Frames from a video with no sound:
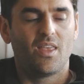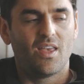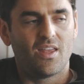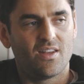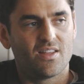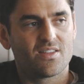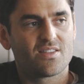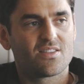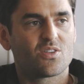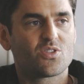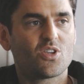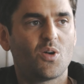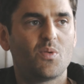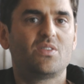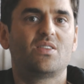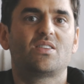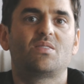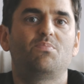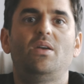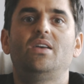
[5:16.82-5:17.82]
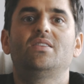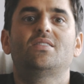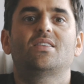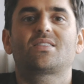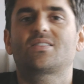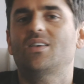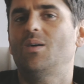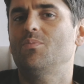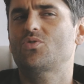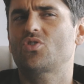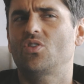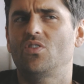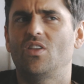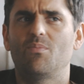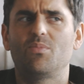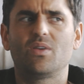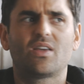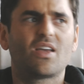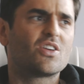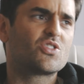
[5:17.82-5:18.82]
And it's, there's always this base assumption
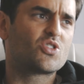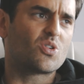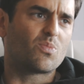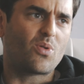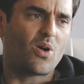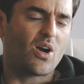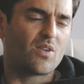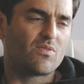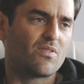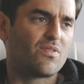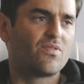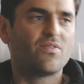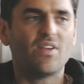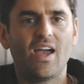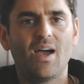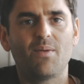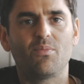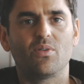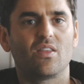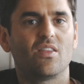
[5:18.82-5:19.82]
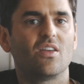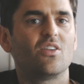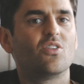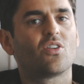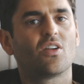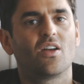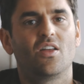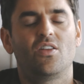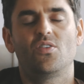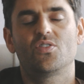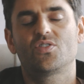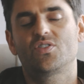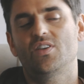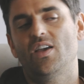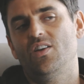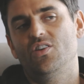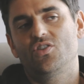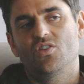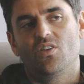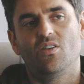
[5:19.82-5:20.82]
that because you're part of a family that you're going to
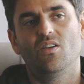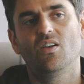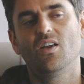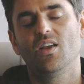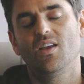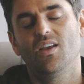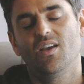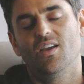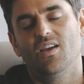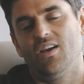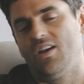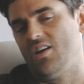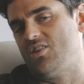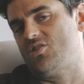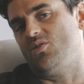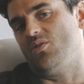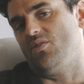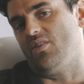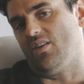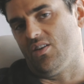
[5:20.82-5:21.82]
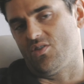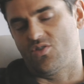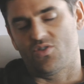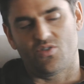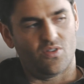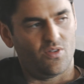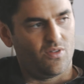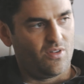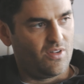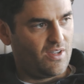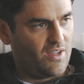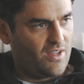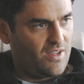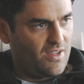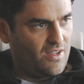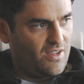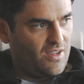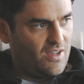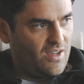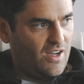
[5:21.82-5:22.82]
understand each other. And I just don't think that's true.
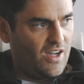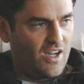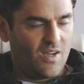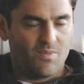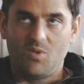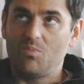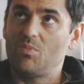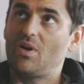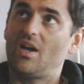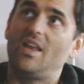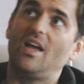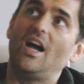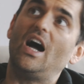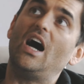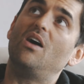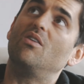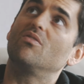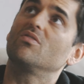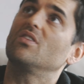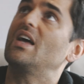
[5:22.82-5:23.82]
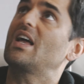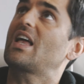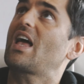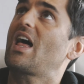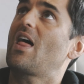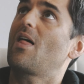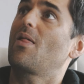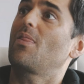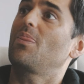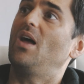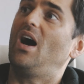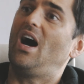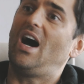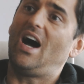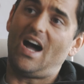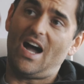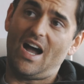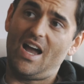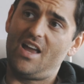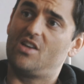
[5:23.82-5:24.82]
Um, you might have like the
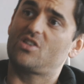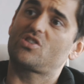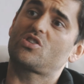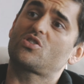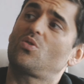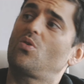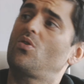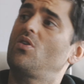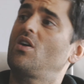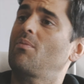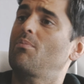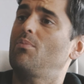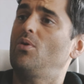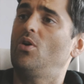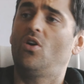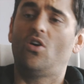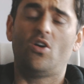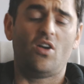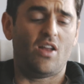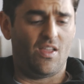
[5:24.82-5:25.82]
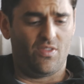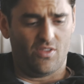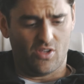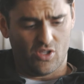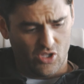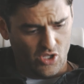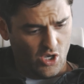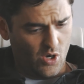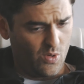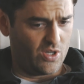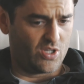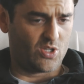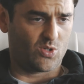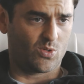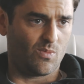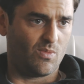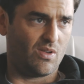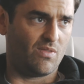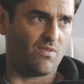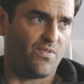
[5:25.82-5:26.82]
highest soaring bird and the
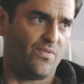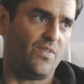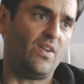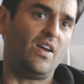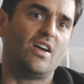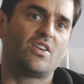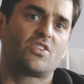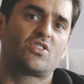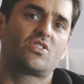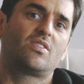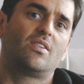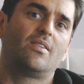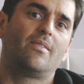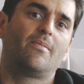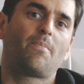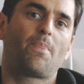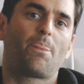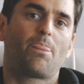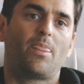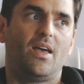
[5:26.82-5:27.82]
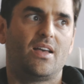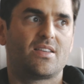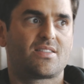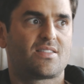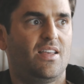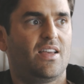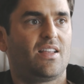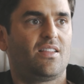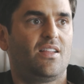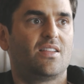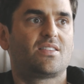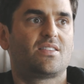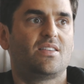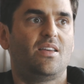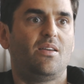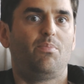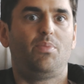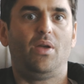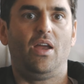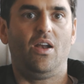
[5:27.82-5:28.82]
lowest swimming fish as like, let's
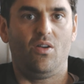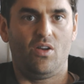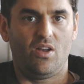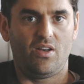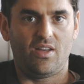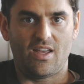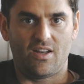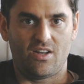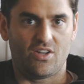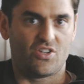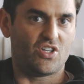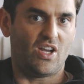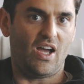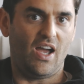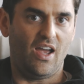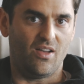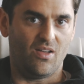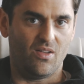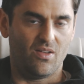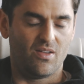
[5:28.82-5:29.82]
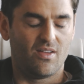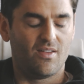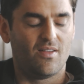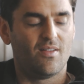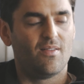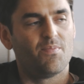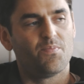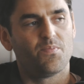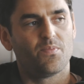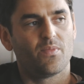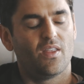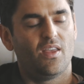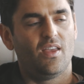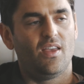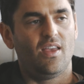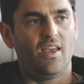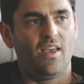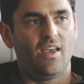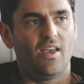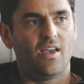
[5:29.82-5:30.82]
say, a parent and a child.
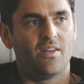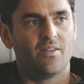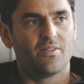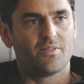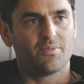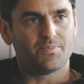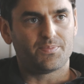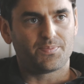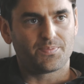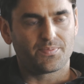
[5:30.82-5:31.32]
And